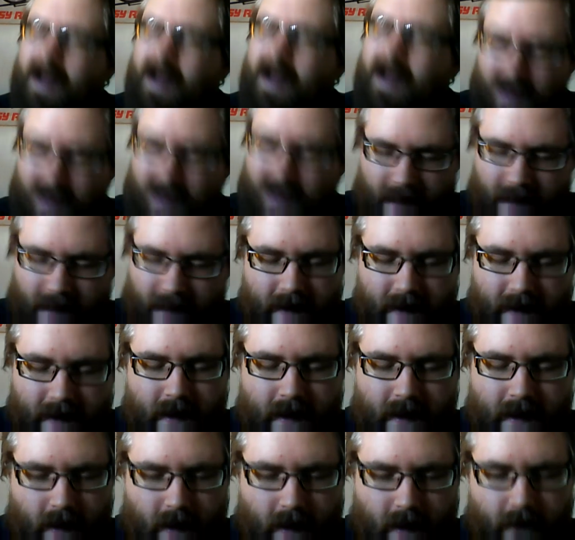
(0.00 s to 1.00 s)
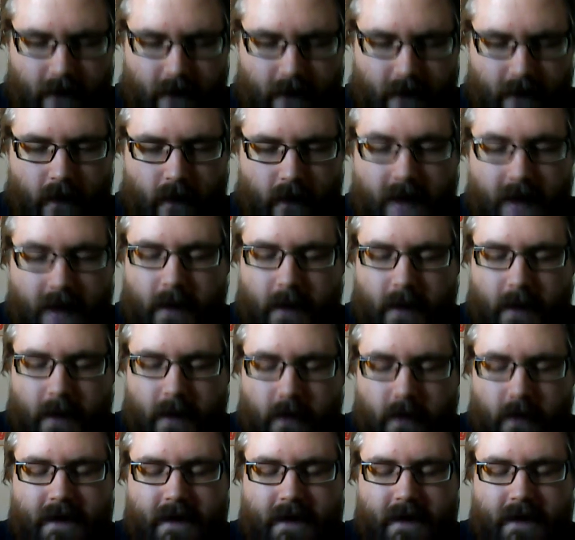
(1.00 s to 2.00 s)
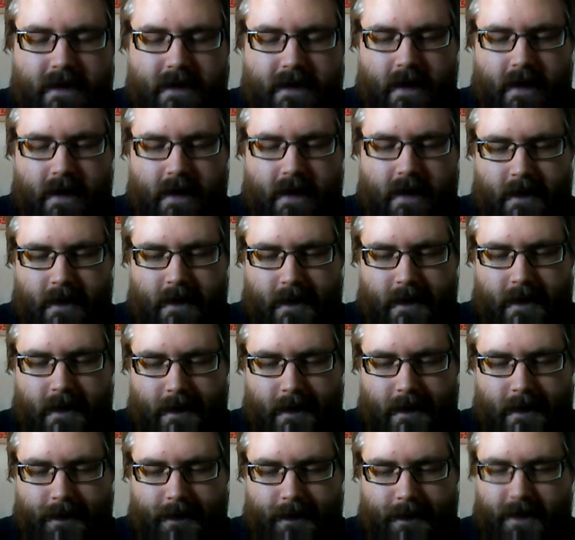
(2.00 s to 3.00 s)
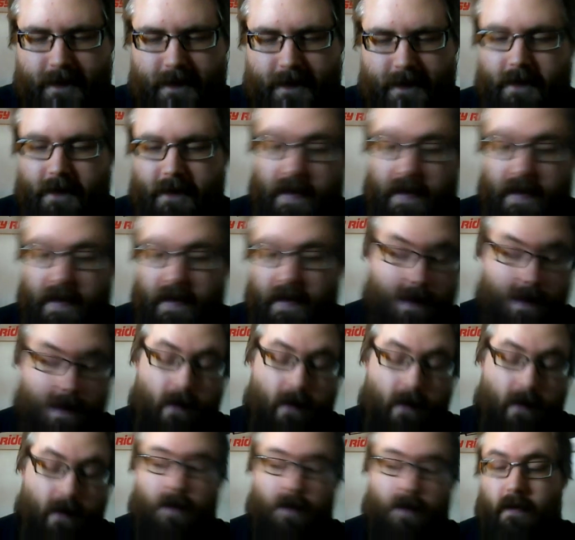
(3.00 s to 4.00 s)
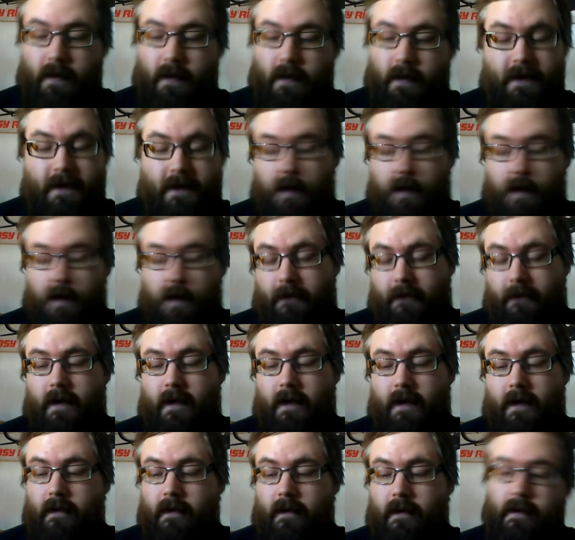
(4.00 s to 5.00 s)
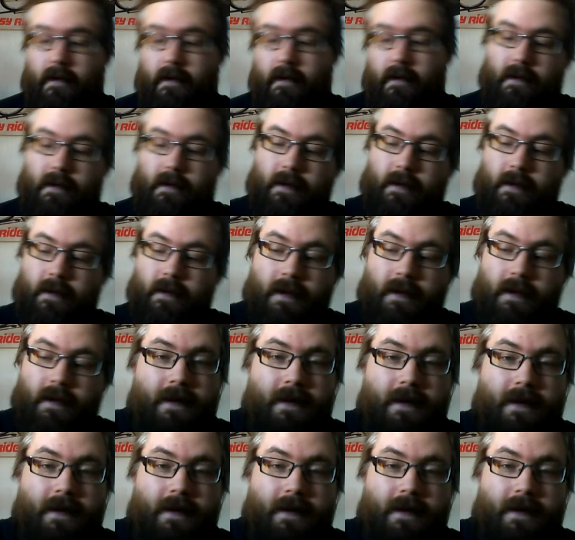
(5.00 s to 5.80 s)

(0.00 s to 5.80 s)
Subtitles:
Having a lot of great memories, and just playing it a lot. It was a lot of fun. Another